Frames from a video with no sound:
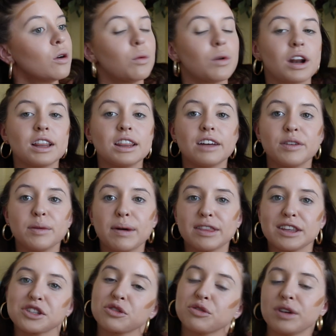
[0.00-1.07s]
What I love about
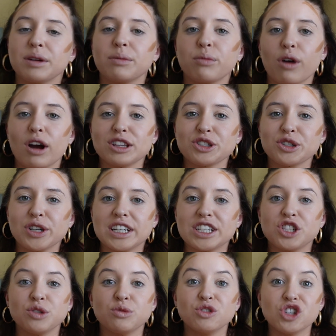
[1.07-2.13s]
this cream bronzer
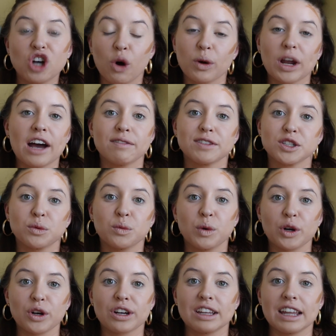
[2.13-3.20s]
is you don't have to
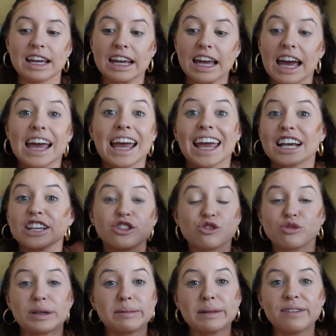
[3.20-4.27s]
work like
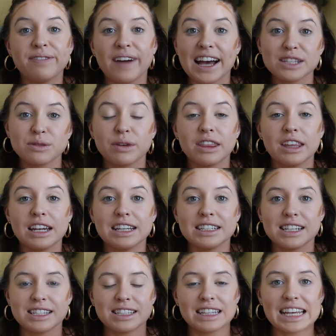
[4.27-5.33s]
extremely fast with it. It
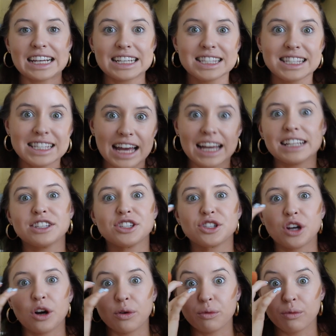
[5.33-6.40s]
doesn't like set in
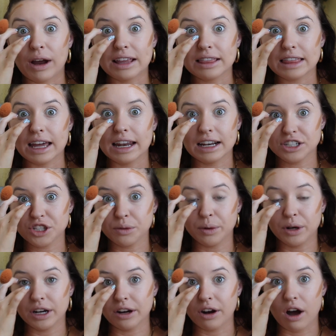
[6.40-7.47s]
stone right then as you
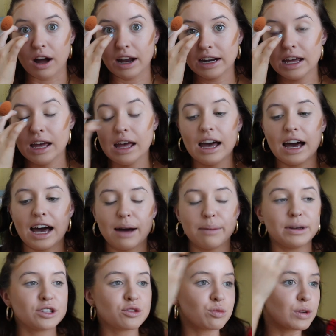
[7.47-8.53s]
put it on.
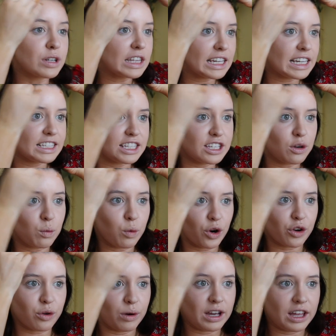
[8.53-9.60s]
It's really easy to
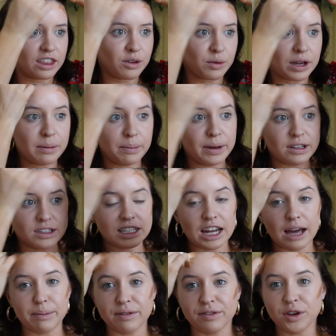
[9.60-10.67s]
work with. You can build it
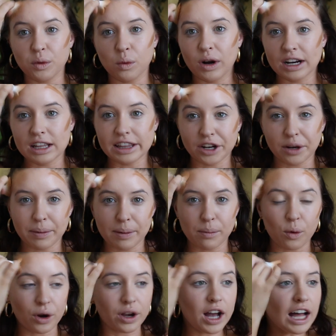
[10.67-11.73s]
up if you want a little bit
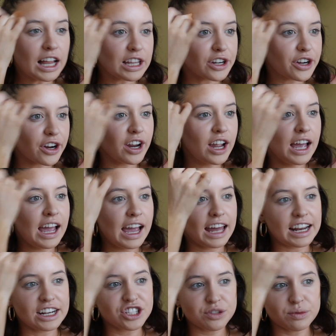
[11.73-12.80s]
more color.
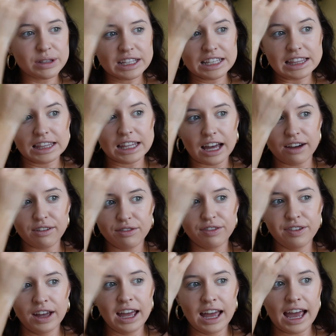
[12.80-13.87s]
And I just really
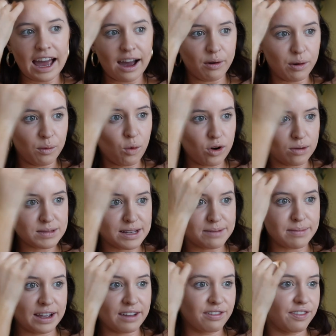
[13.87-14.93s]
love how it warms up
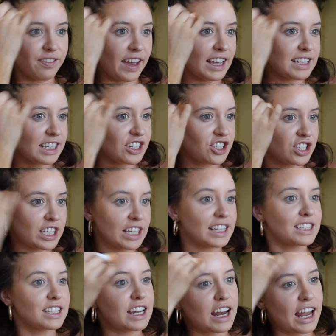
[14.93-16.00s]
my face. I just think
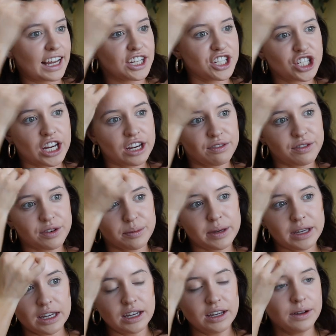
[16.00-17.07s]
it's a nice shade for
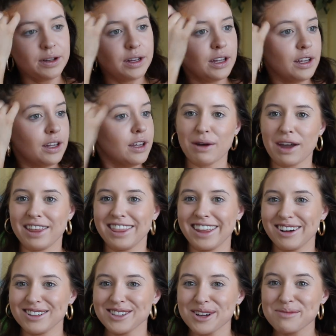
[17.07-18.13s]
me. Okay,
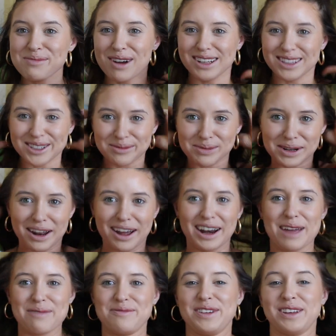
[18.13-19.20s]
there's our bronzer put
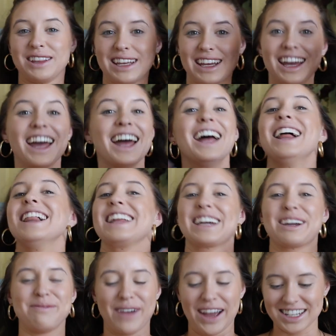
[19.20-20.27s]
on. I'm feeling
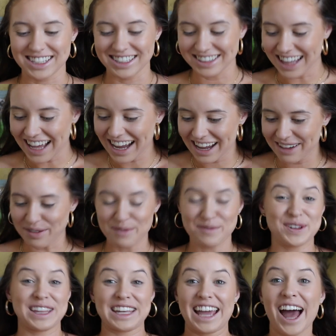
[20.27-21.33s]
like I'm back to life. I'm
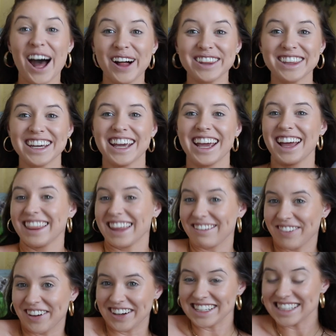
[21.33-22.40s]
feeling healthy, like
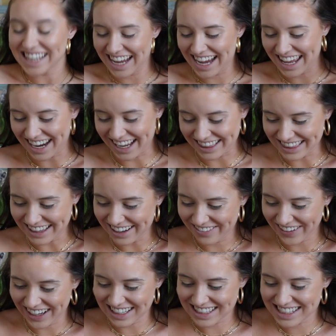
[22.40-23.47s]
very tan. I love
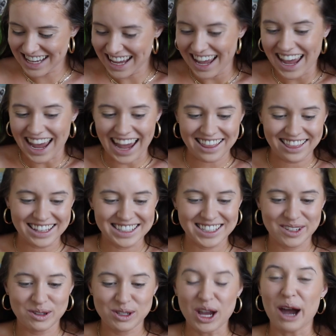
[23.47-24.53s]
it. And then
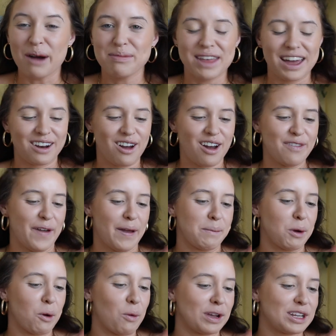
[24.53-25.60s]
to top that off,
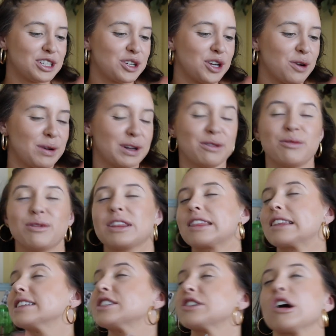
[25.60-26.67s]
I'm going to go in with
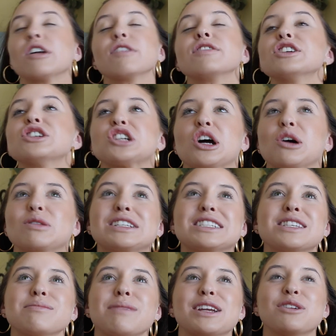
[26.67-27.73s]
the star of the show.
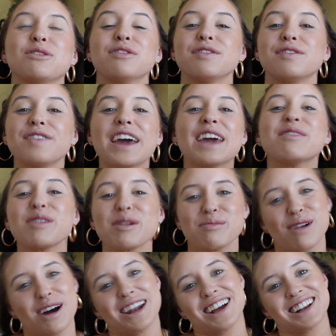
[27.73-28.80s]
This is my new favorite
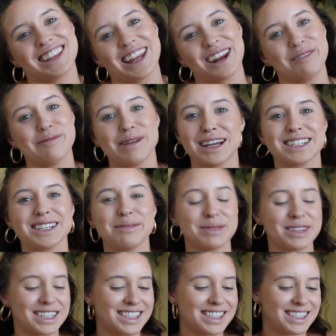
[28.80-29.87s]
product that I've picked up
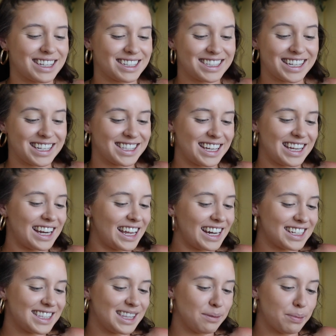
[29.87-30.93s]
this season. It
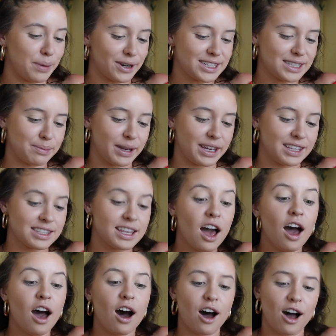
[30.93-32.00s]
is the Burt's Bees
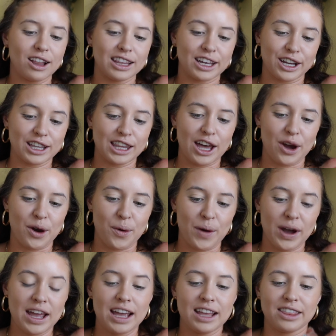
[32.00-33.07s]
All A
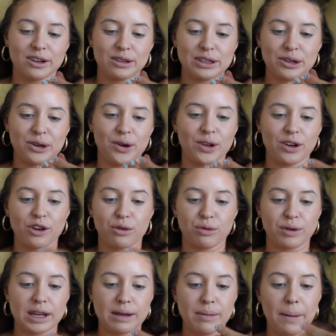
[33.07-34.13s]
Glow, their little
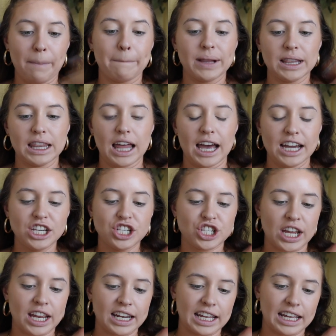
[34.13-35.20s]
cream blush.
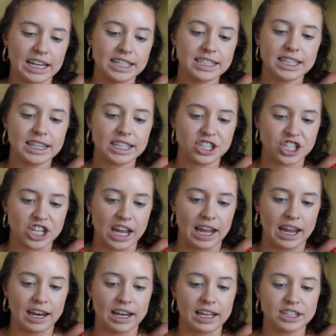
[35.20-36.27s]
And it is in the
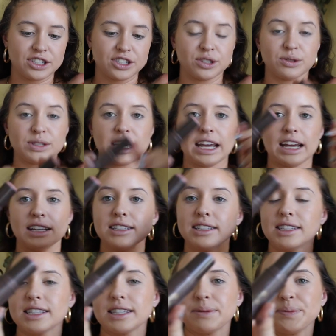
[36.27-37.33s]
shade
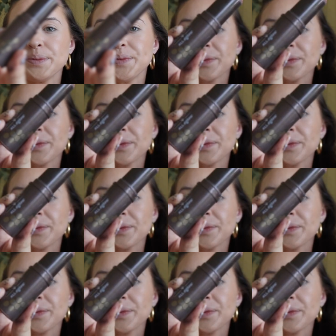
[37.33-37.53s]
Suzanne's.